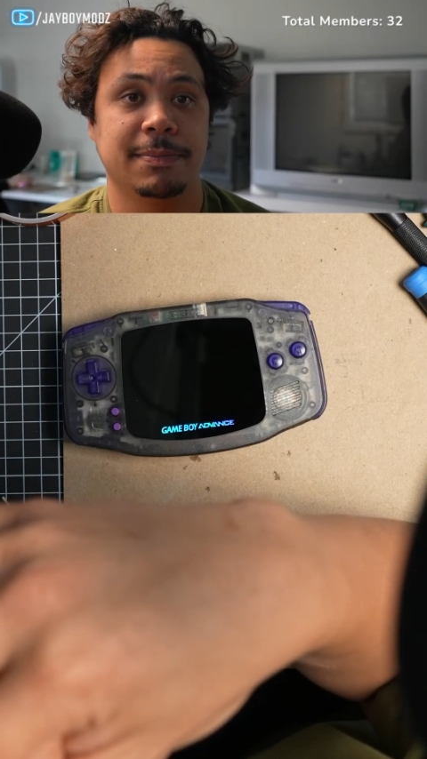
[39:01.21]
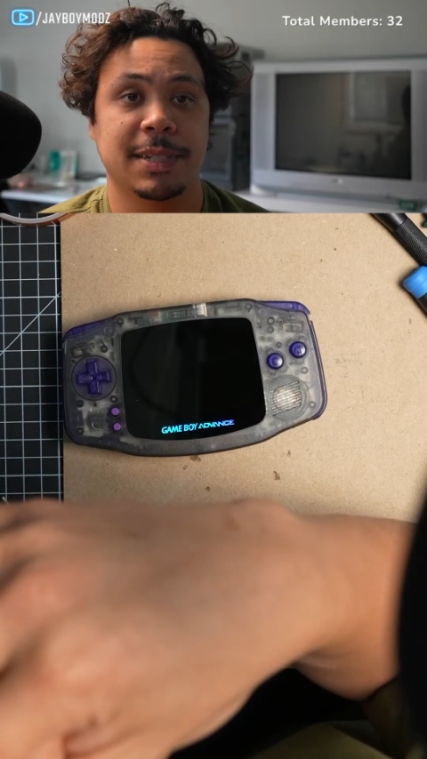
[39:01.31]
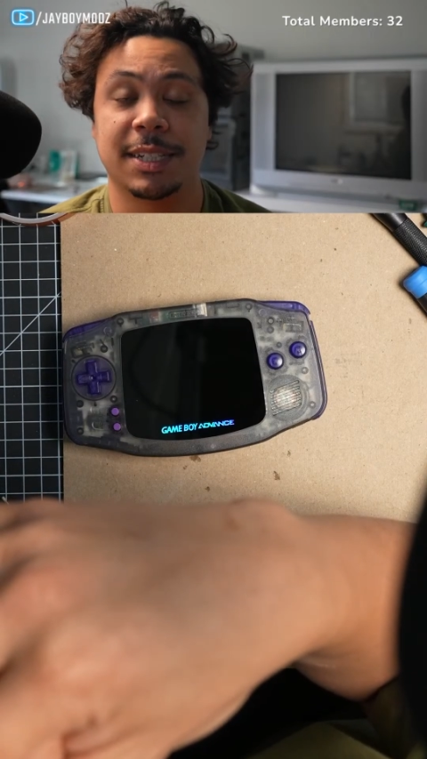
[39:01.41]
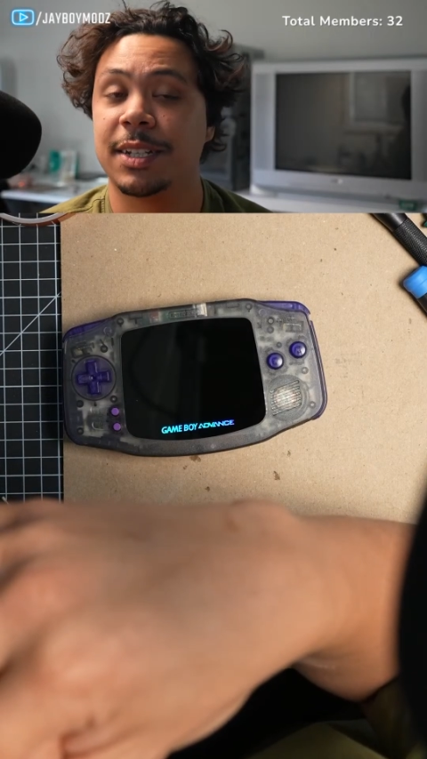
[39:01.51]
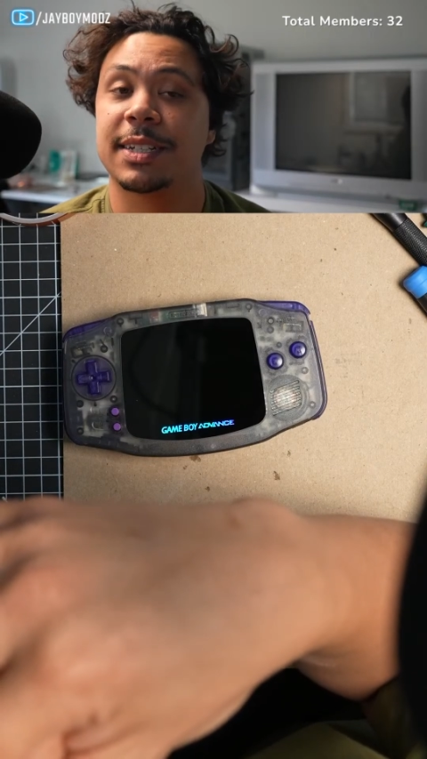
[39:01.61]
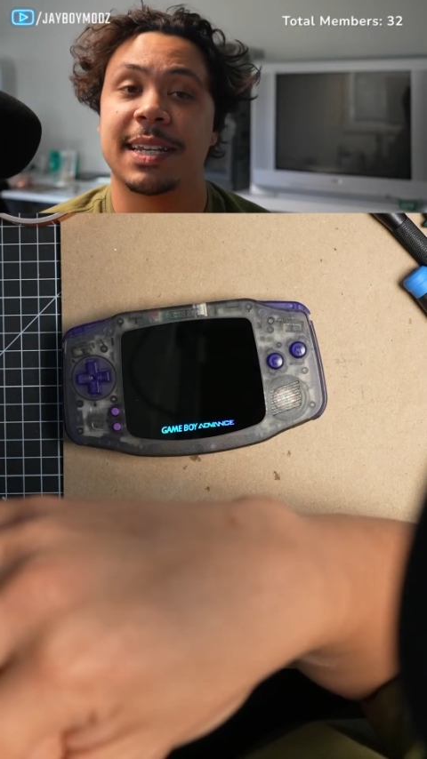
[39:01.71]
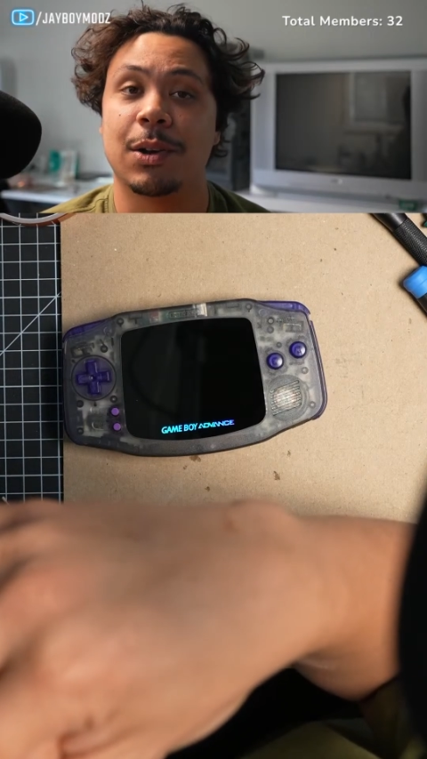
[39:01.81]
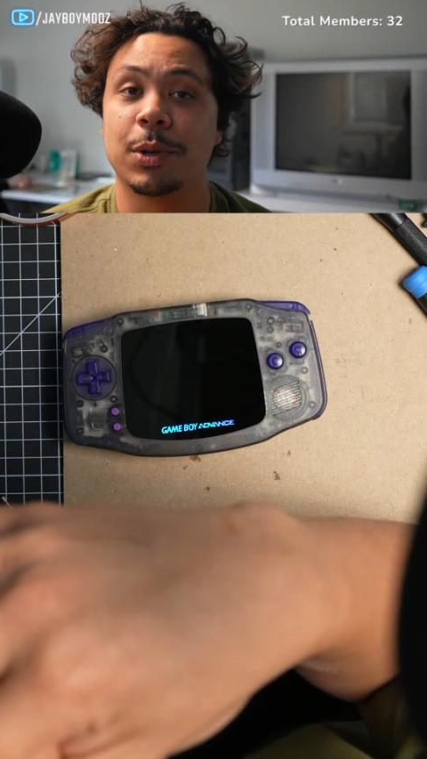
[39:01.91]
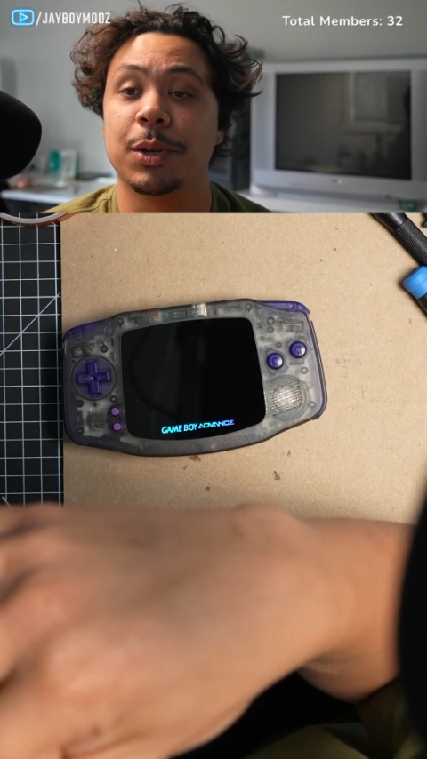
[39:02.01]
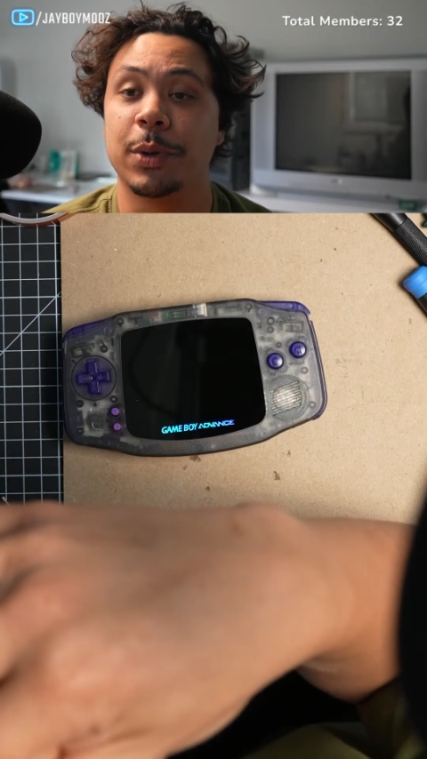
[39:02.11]
This is gonna
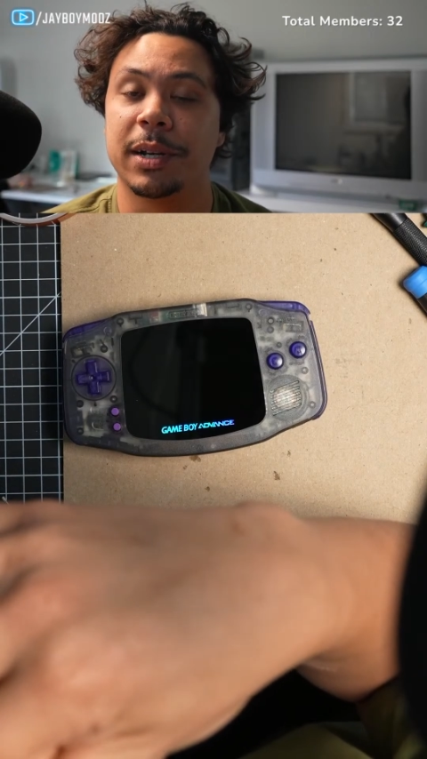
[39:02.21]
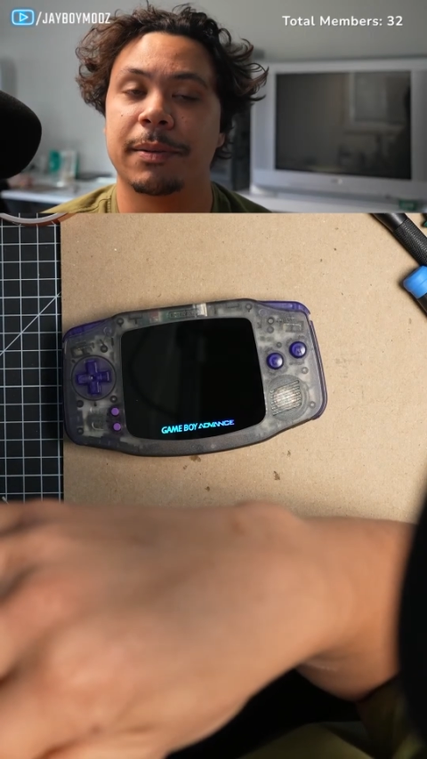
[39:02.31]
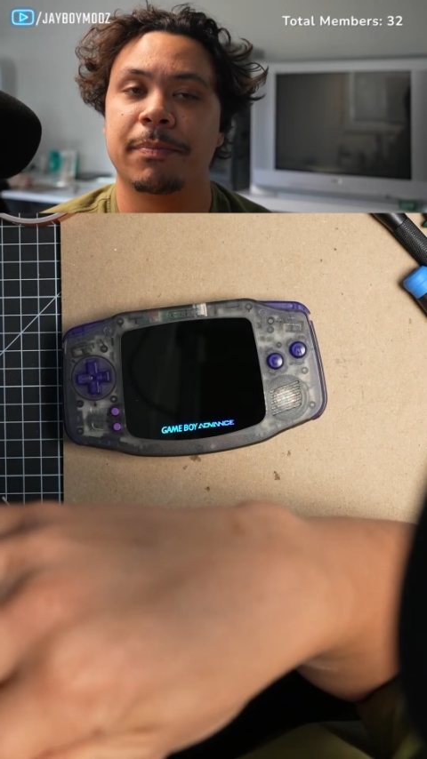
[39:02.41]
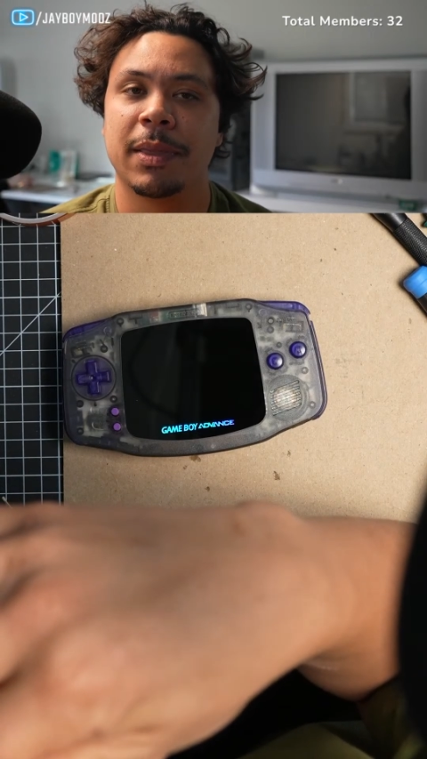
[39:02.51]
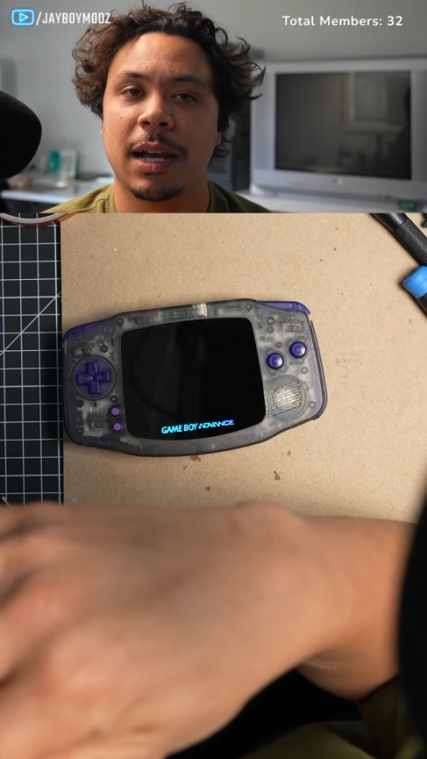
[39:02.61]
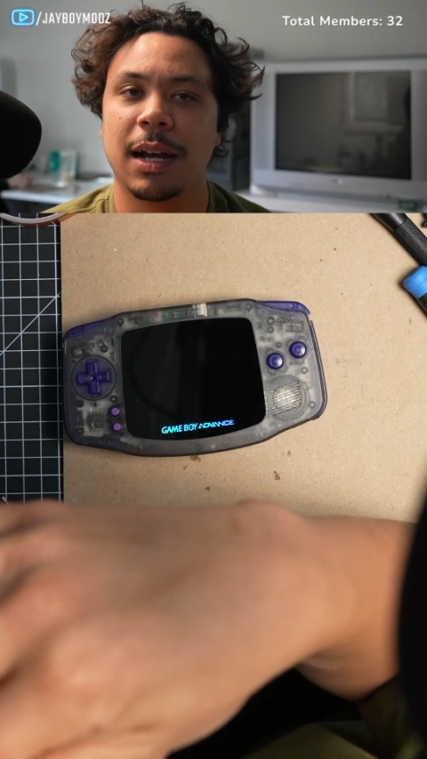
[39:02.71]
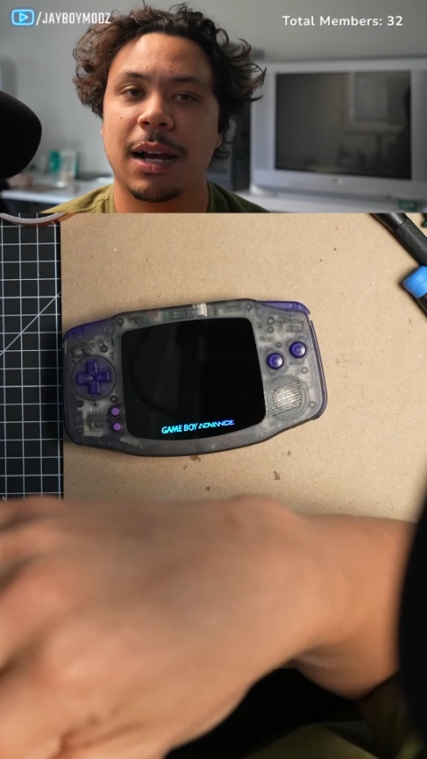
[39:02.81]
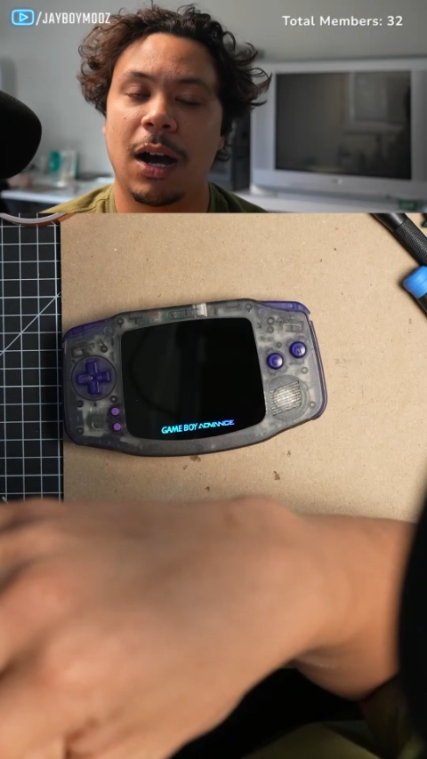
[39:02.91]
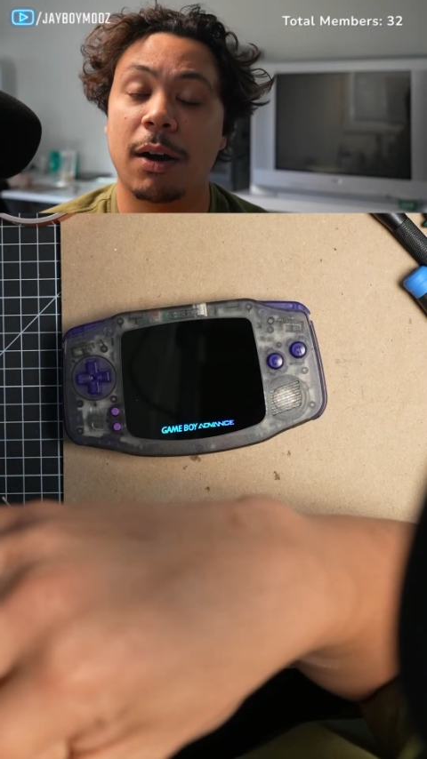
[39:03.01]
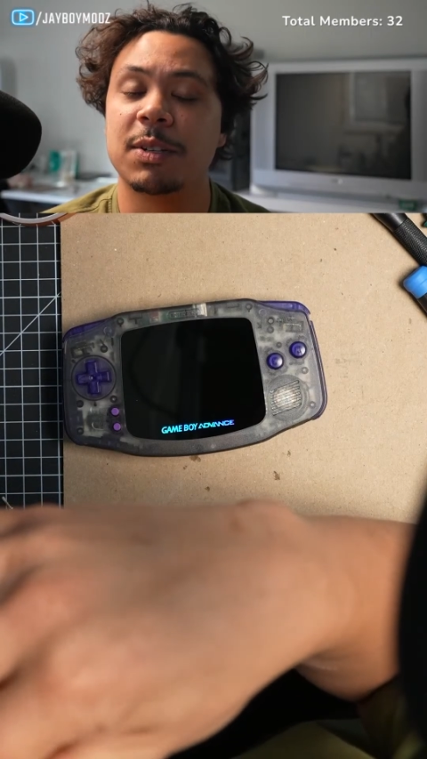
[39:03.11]
sound really weird.
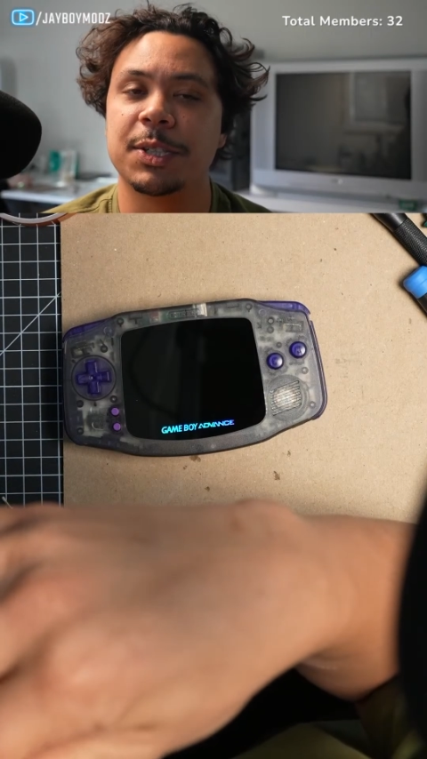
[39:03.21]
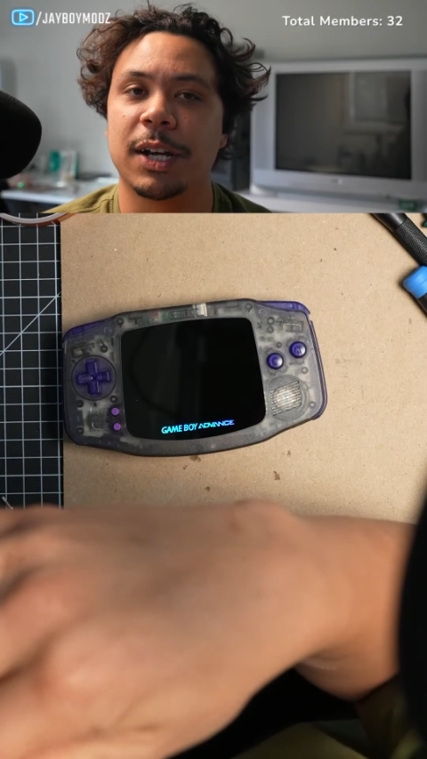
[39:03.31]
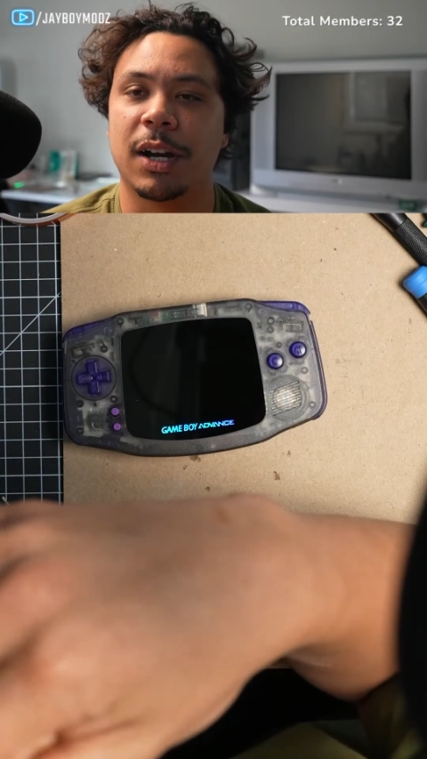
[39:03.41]
Obviously